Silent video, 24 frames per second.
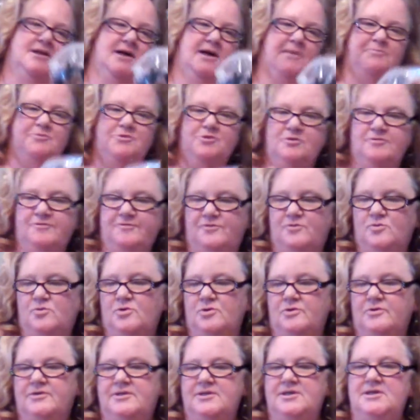adapter
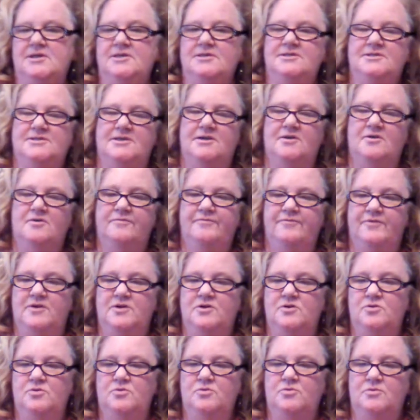for the cell
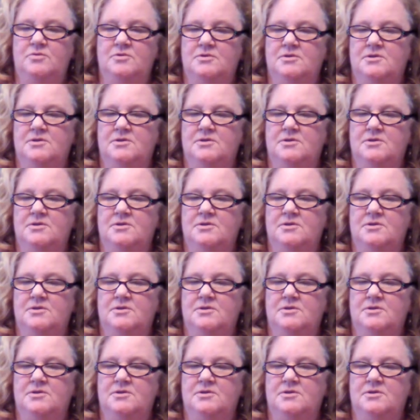phone,